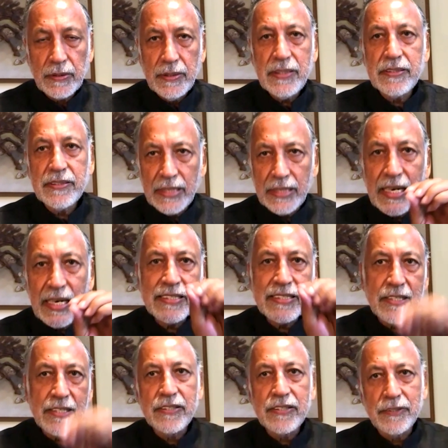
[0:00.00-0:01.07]
This
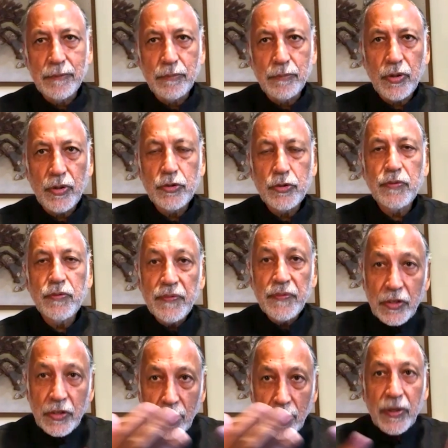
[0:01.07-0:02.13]
realization is important. So when we
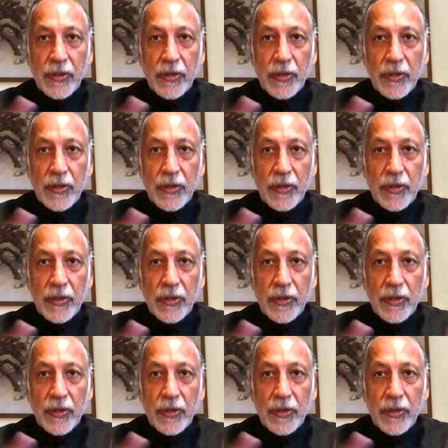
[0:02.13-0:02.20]
talk about